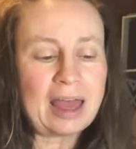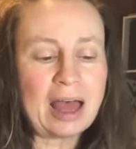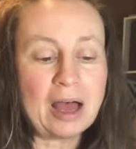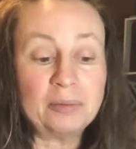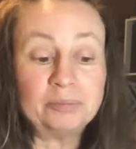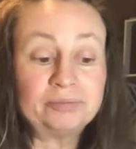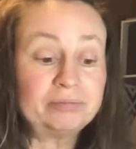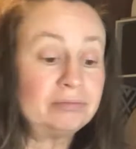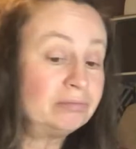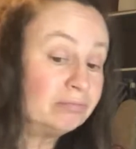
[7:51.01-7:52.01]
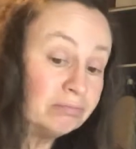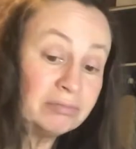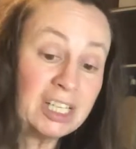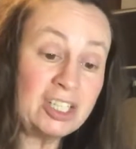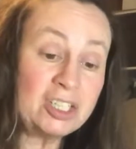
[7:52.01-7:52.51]

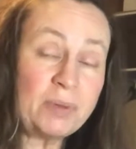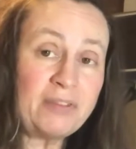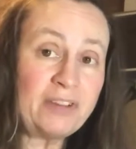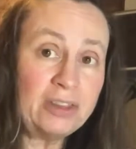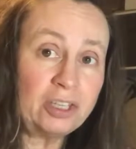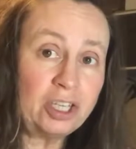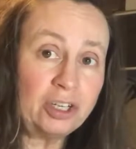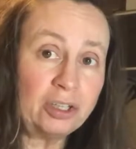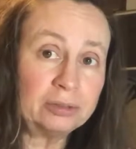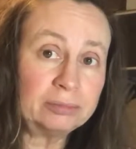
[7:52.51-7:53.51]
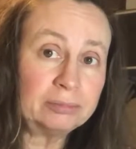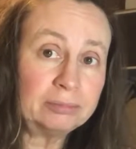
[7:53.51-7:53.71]
They just might find the cure.